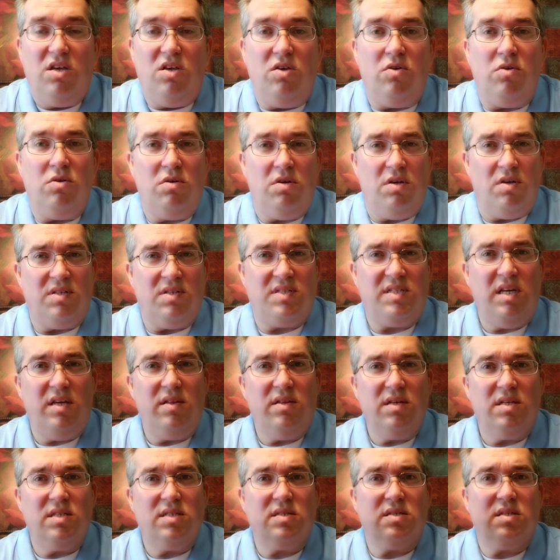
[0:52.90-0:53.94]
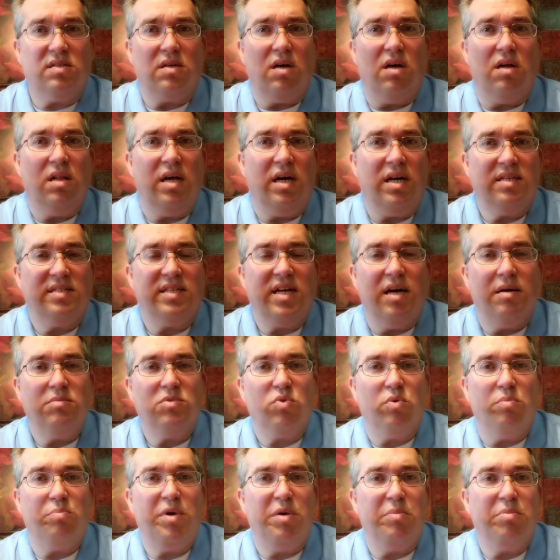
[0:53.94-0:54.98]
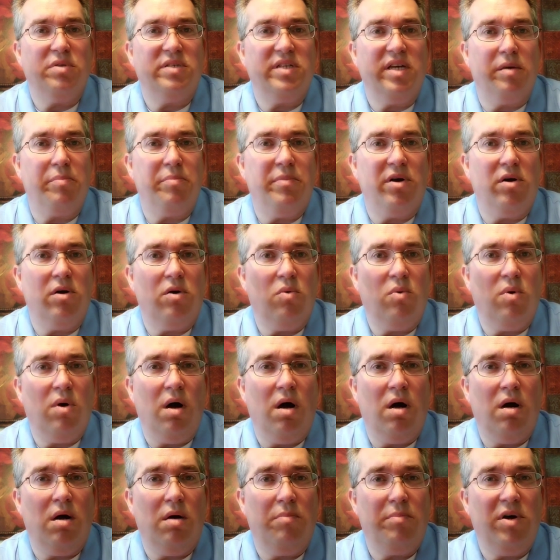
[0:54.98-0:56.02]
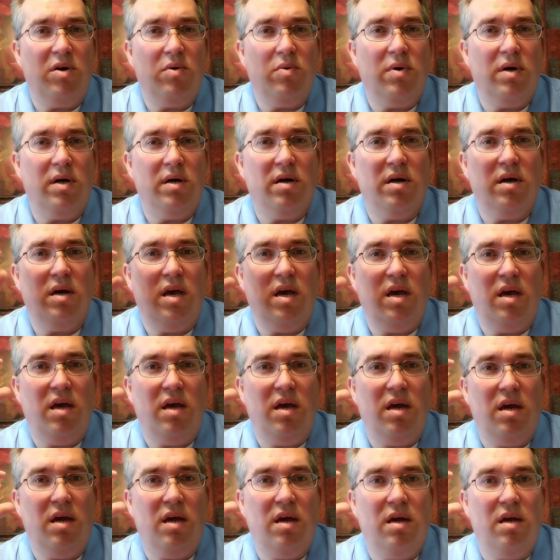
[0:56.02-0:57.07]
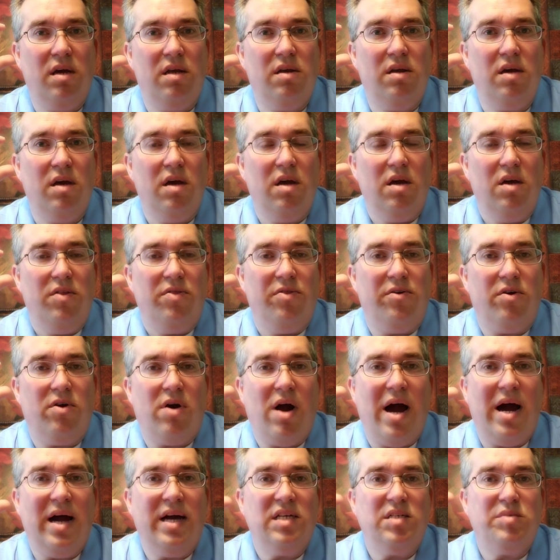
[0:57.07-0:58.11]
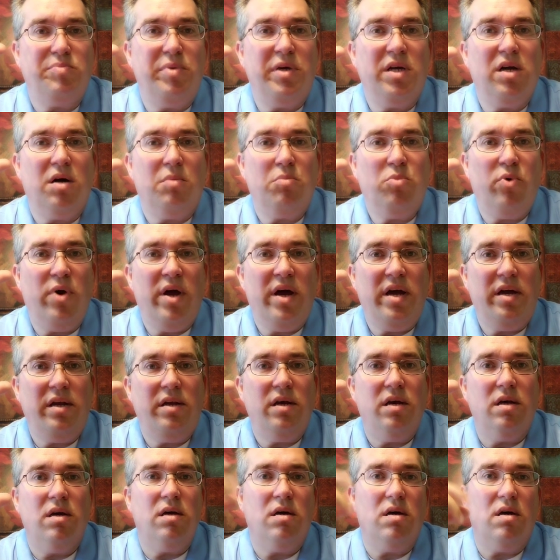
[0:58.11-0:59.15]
You see this a lot of times when people take marijuana and their eyes become red